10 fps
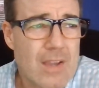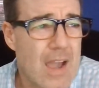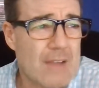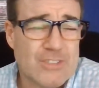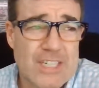
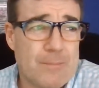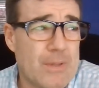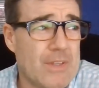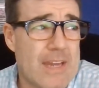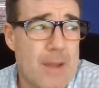I've seen
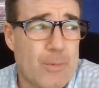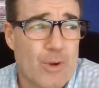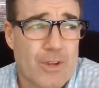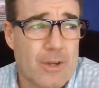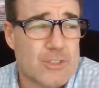Billy
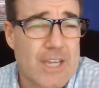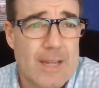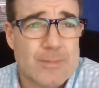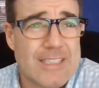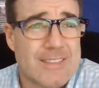Napier coach
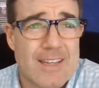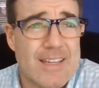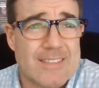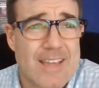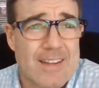games.
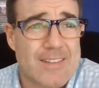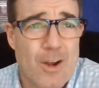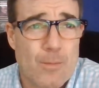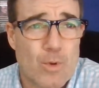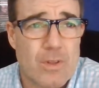He's got
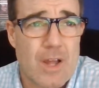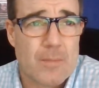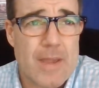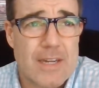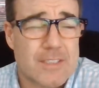terrible clock
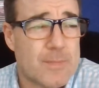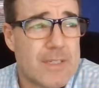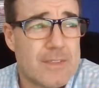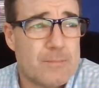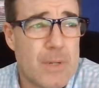
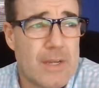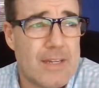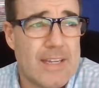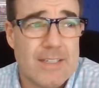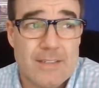management, but
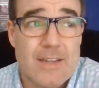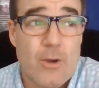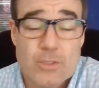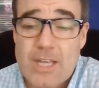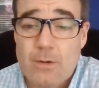he
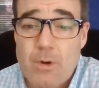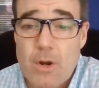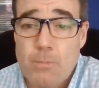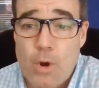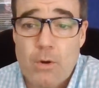knows how to
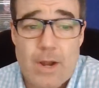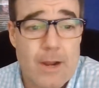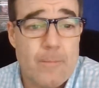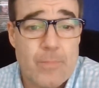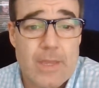run a
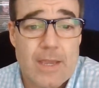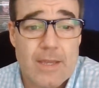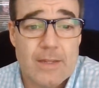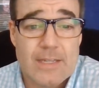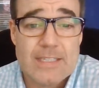program, and